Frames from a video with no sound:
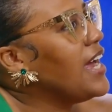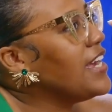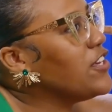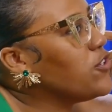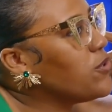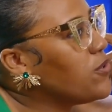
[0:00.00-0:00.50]

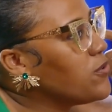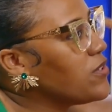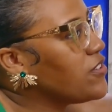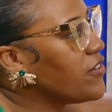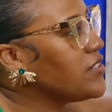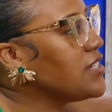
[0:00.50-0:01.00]
you
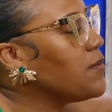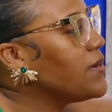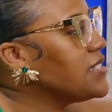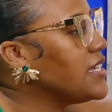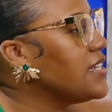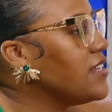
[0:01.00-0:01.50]
don't turn to them
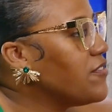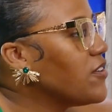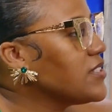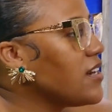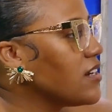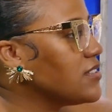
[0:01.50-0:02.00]
and say you need to
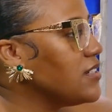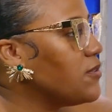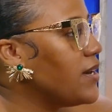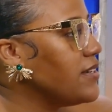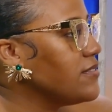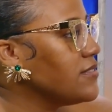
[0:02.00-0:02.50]
go talk to your
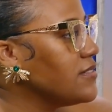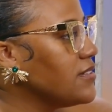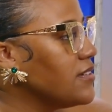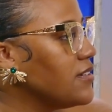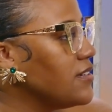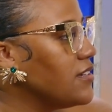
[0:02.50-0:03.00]
wife.
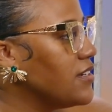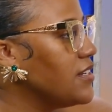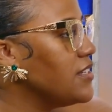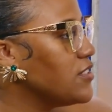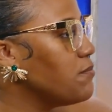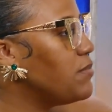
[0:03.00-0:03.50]
You
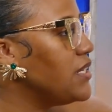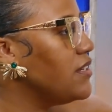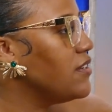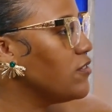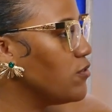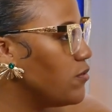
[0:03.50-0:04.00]
need to
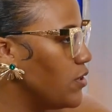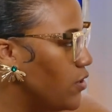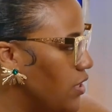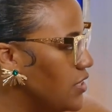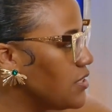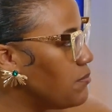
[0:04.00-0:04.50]
be
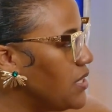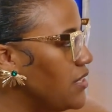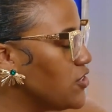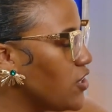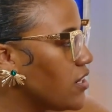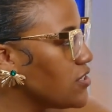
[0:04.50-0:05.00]

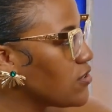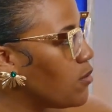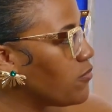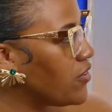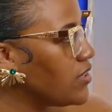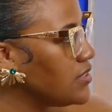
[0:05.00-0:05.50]
each other's
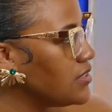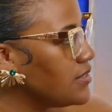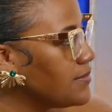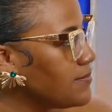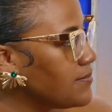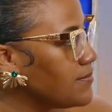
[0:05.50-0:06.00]
comfort.
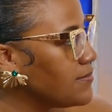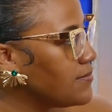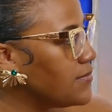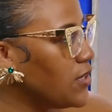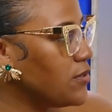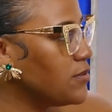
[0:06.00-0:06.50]
No?